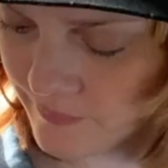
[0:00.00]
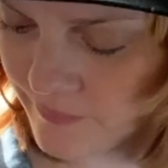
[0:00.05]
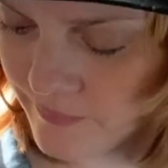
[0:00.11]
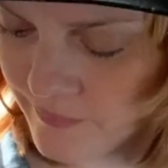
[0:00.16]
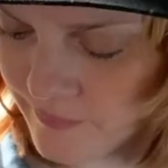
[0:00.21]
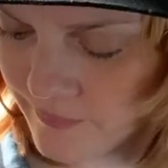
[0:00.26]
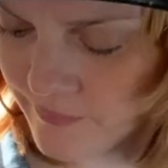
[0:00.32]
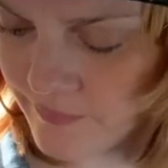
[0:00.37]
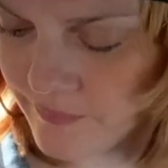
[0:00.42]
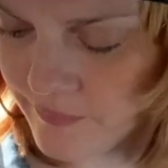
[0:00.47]

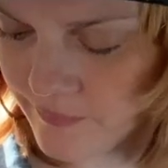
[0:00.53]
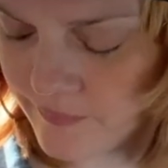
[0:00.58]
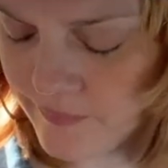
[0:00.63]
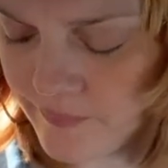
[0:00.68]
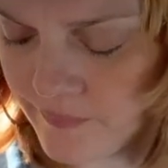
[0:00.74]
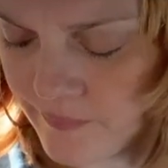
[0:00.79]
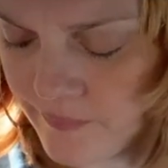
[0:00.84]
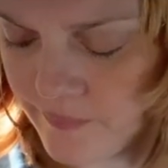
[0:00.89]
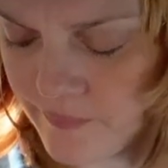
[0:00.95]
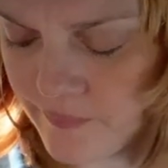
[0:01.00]

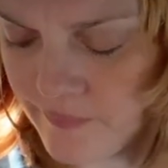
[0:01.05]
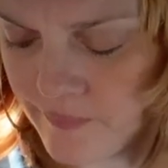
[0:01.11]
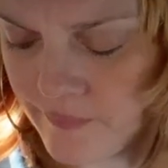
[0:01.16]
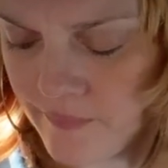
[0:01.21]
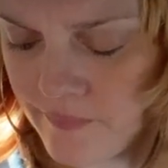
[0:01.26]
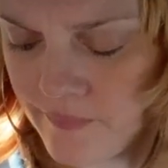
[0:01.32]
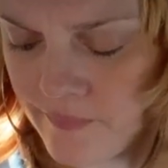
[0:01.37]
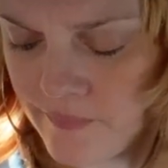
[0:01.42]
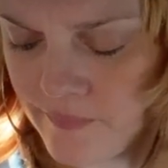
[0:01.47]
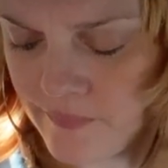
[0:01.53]

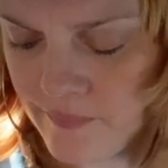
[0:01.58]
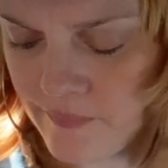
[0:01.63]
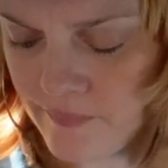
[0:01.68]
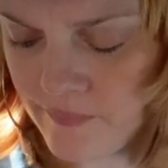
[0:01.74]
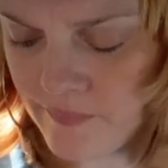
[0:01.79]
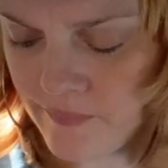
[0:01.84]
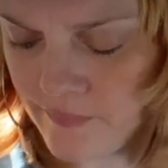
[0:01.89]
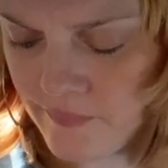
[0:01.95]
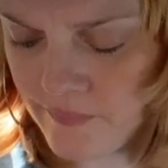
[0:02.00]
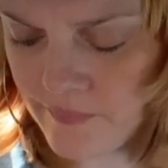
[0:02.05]

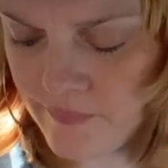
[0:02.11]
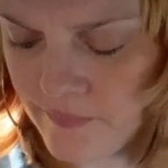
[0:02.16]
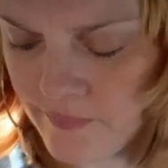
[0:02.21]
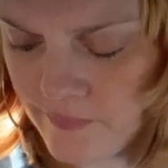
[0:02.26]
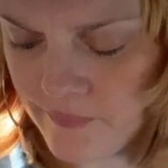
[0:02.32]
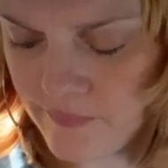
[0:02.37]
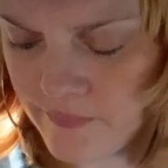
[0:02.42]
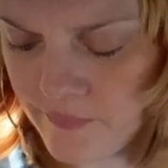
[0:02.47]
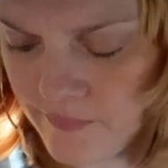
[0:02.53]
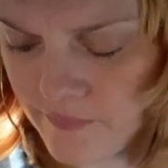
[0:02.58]

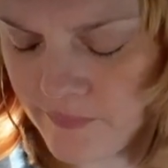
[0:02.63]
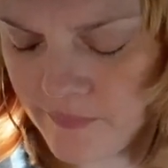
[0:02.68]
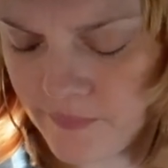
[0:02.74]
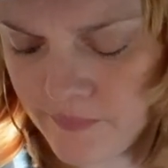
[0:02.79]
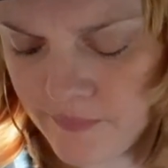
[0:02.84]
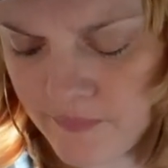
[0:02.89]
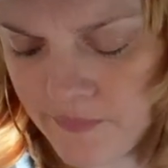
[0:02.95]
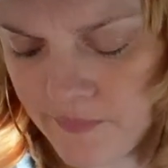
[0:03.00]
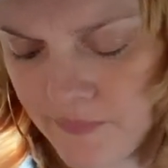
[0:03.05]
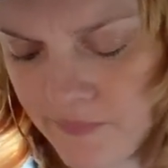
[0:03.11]

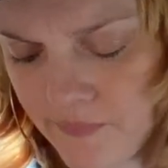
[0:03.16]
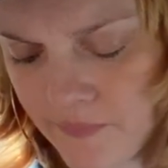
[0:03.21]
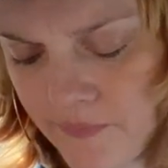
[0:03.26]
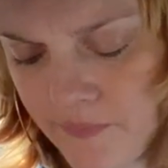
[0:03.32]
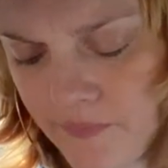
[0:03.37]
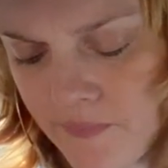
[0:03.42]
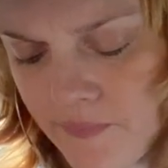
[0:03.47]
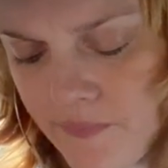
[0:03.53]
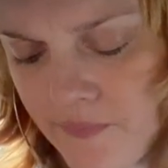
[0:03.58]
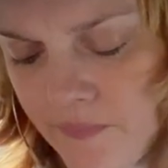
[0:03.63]

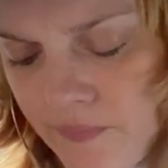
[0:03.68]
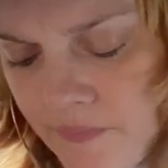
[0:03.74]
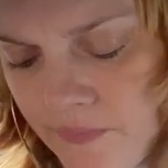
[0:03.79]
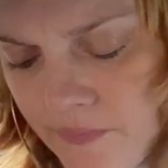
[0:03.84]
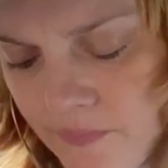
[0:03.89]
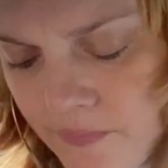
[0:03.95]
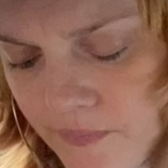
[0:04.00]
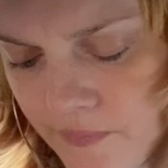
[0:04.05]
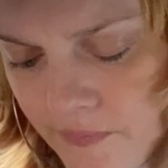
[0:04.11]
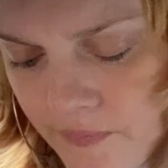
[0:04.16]

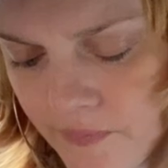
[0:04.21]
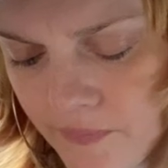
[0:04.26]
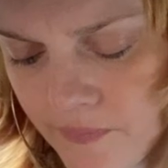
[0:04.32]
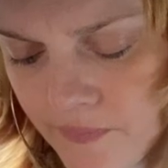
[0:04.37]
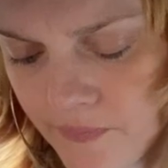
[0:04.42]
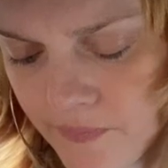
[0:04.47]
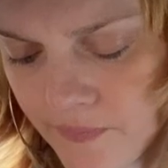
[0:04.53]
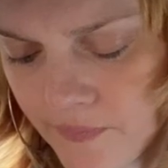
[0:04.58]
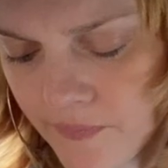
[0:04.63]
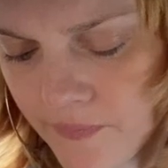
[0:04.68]

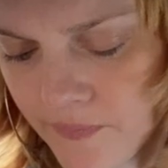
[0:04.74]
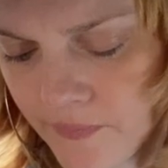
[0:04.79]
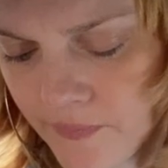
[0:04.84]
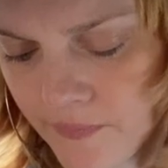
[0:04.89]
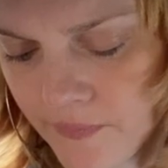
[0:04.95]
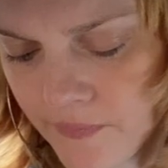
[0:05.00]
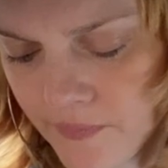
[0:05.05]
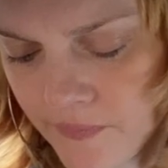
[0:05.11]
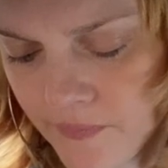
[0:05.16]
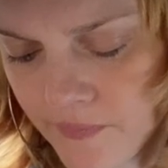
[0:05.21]

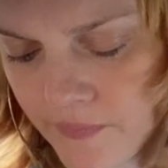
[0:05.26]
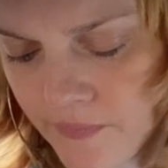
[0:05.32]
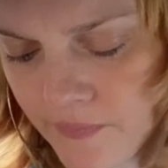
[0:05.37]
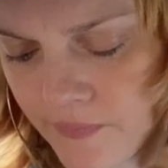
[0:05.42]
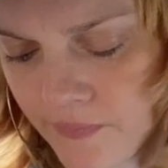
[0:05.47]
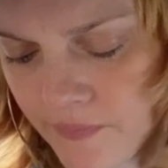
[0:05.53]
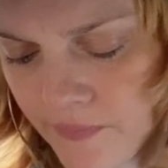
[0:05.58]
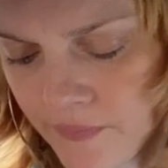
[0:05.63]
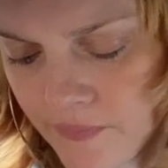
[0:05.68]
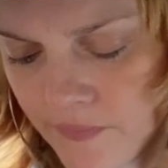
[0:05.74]

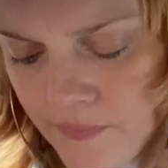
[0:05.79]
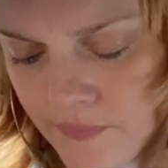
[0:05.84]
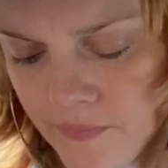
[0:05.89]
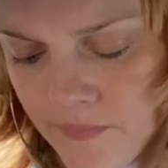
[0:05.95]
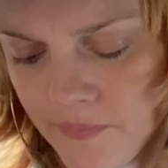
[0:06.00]
Nothing is said.